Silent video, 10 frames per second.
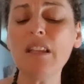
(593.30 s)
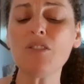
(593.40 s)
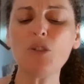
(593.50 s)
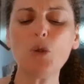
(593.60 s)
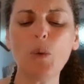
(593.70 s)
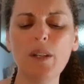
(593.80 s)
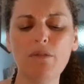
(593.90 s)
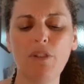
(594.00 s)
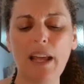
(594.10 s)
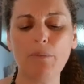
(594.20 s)
So twin
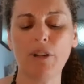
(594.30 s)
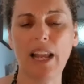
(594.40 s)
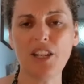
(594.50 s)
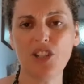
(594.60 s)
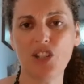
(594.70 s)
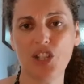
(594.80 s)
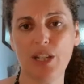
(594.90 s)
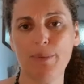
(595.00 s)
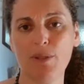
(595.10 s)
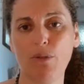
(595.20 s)
flame
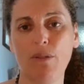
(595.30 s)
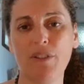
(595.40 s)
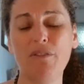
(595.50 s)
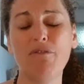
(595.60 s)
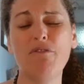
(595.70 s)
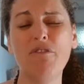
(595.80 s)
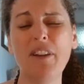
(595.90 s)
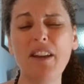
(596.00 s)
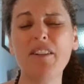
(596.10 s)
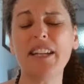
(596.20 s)
relationships are often
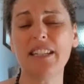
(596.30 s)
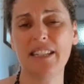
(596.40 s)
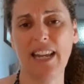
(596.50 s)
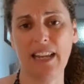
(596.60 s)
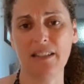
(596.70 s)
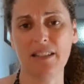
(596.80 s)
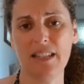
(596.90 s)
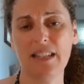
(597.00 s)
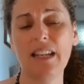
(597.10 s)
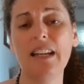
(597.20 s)
very
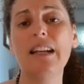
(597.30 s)
intense.